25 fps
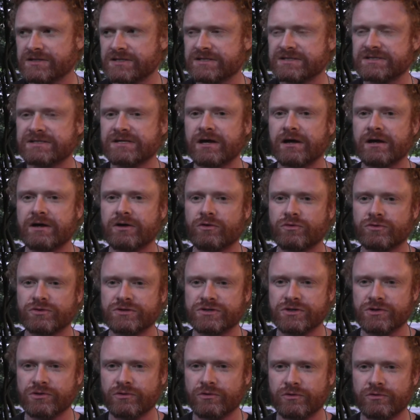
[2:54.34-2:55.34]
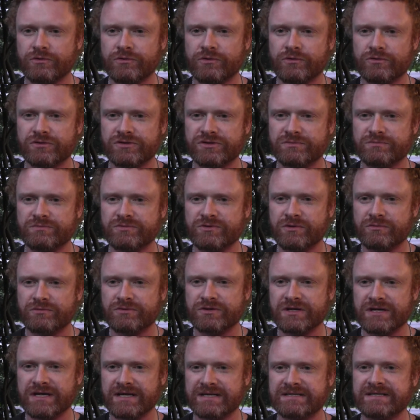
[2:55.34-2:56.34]
sign on to your
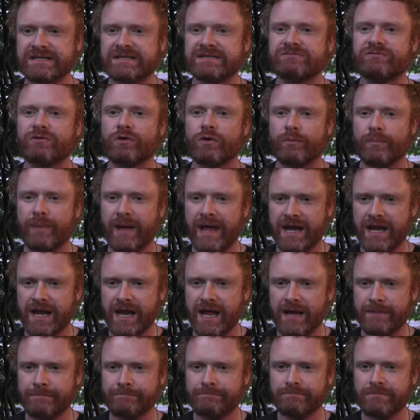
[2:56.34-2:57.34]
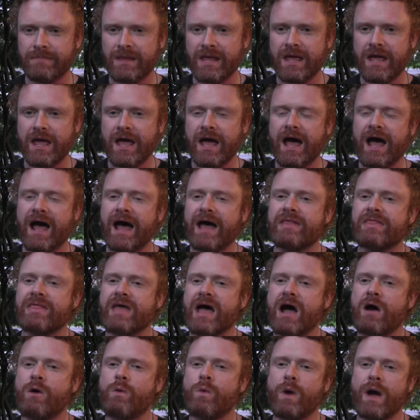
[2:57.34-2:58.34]
subscription list as for your pen name, and
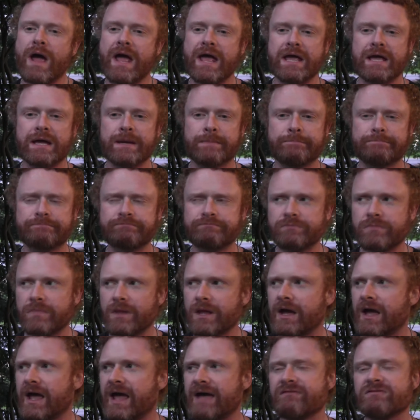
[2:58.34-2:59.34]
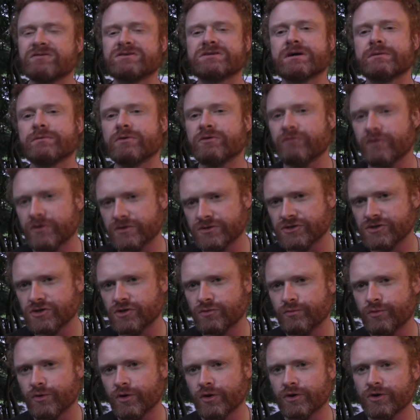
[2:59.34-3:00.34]
that way every time you wrote a
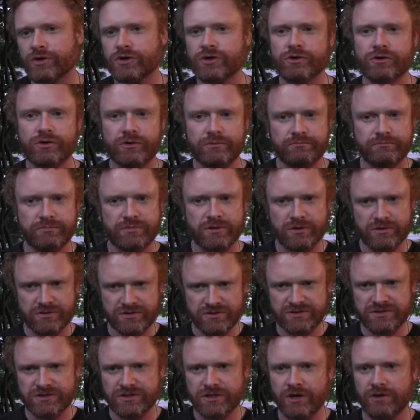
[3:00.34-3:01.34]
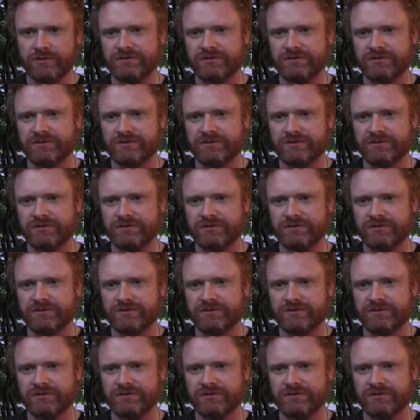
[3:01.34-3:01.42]
new book you could, you